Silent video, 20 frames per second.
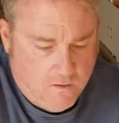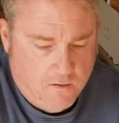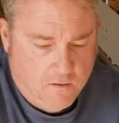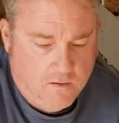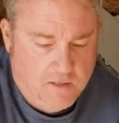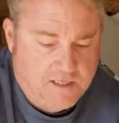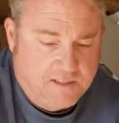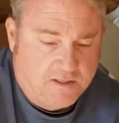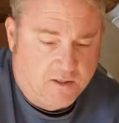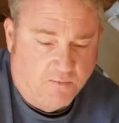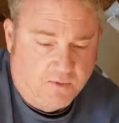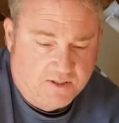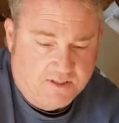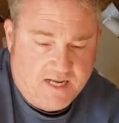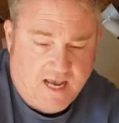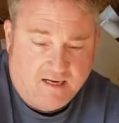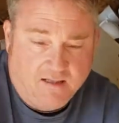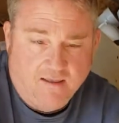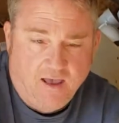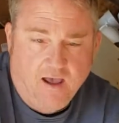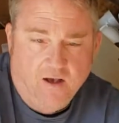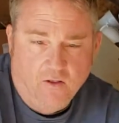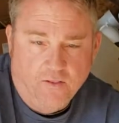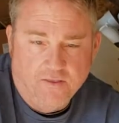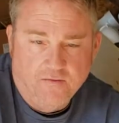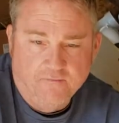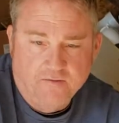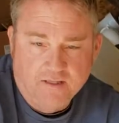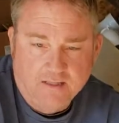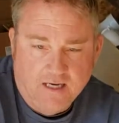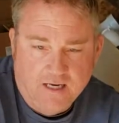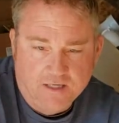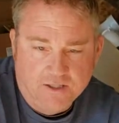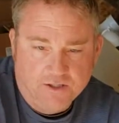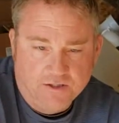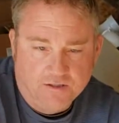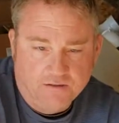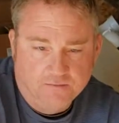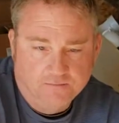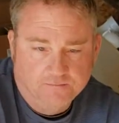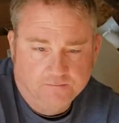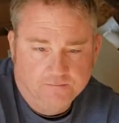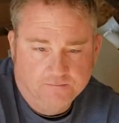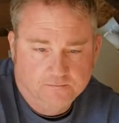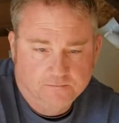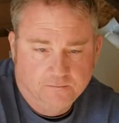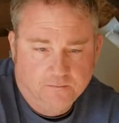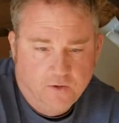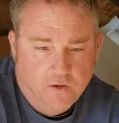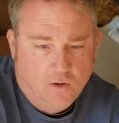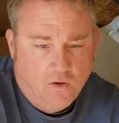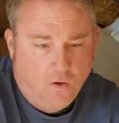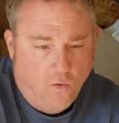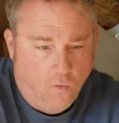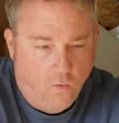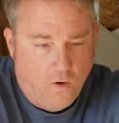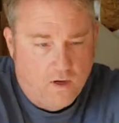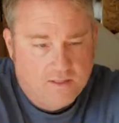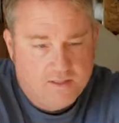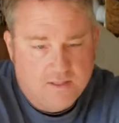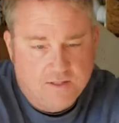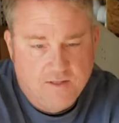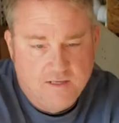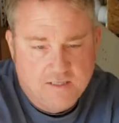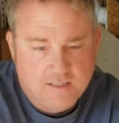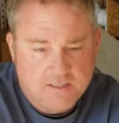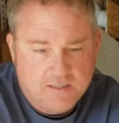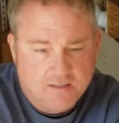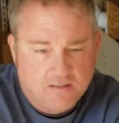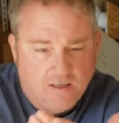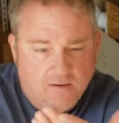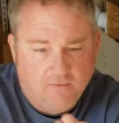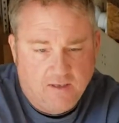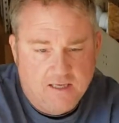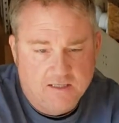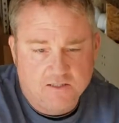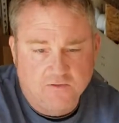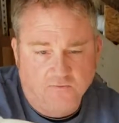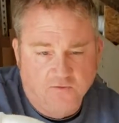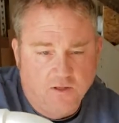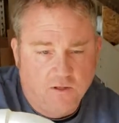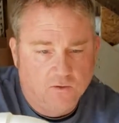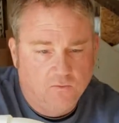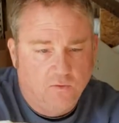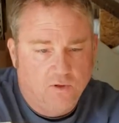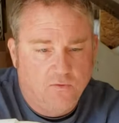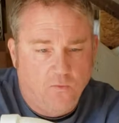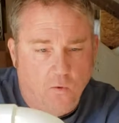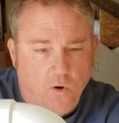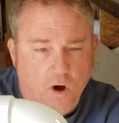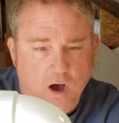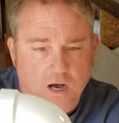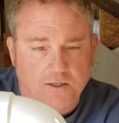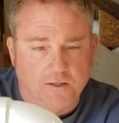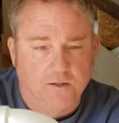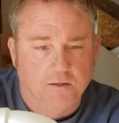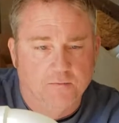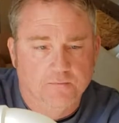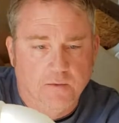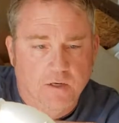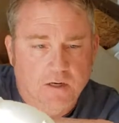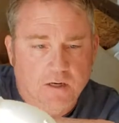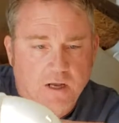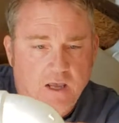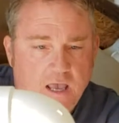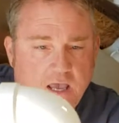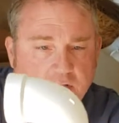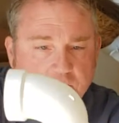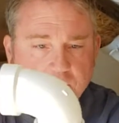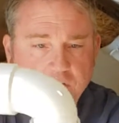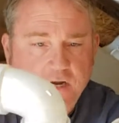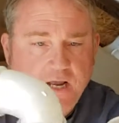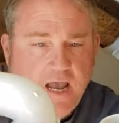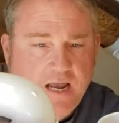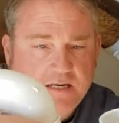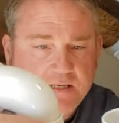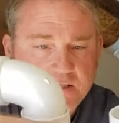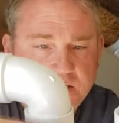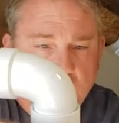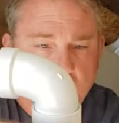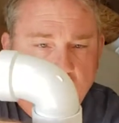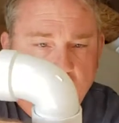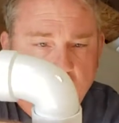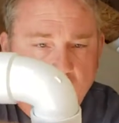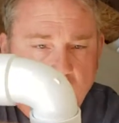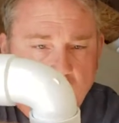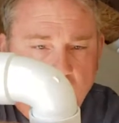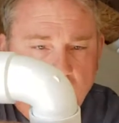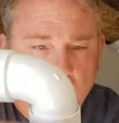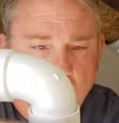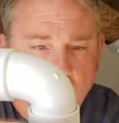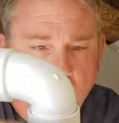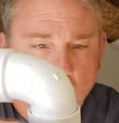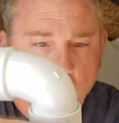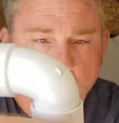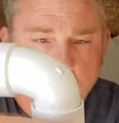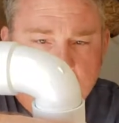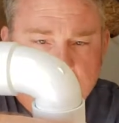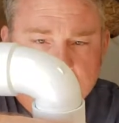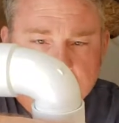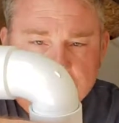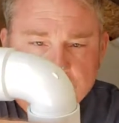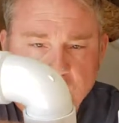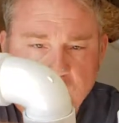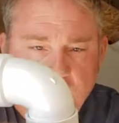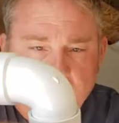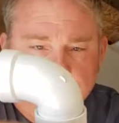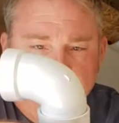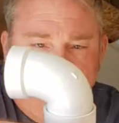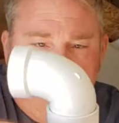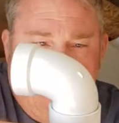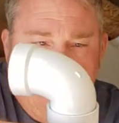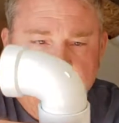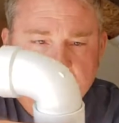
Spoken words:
is to protect the health of the nation. Once this gets filled with water, it creates a water trap right